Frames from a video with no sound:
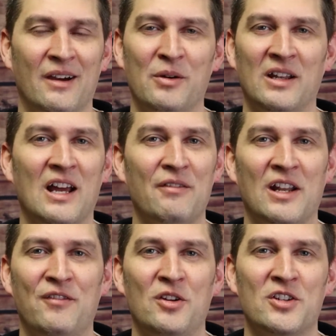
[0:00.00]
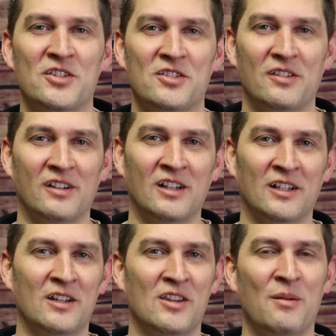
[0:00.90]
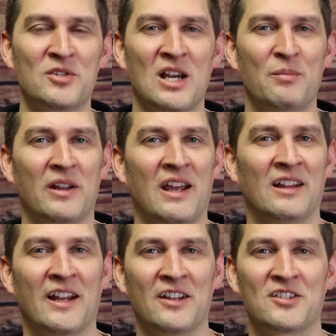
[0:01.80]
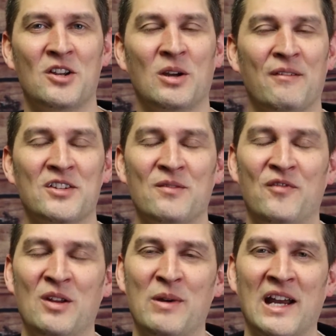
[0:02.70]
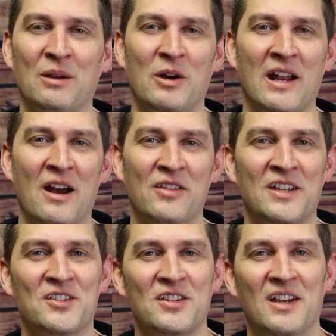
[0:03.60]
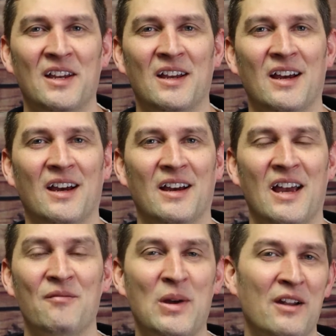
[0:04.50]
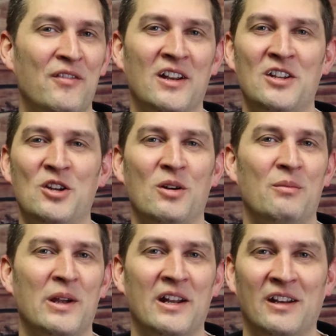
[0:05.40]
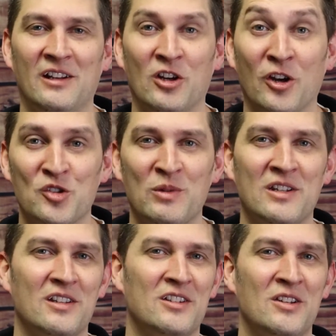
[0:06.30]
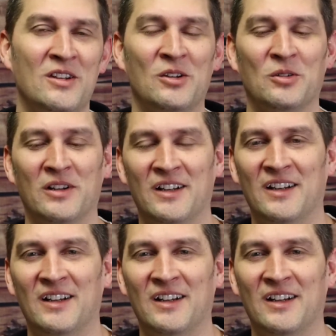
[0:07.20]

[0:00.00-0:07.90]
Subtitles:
we'd love it if you just clicked a thumbs up and let us know, give us some feedback about how these have benefited you and been an encouragement to you.